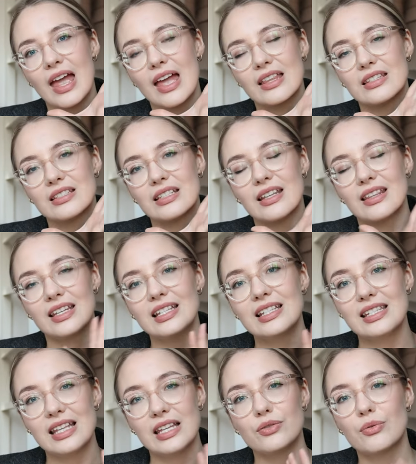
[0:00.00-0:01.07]
And
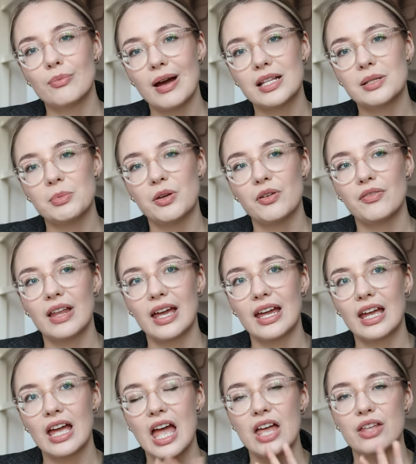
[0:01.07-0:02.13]
this scent reminds me of
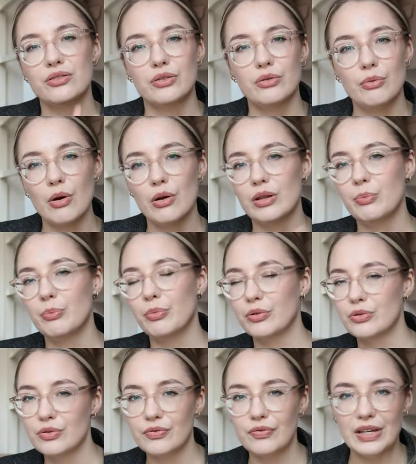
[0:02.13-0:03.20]
like Neroli
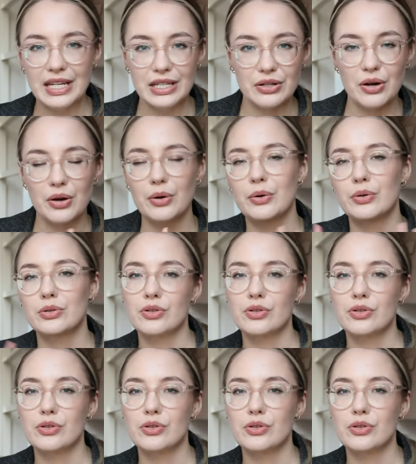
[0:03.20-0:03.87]
Portofino,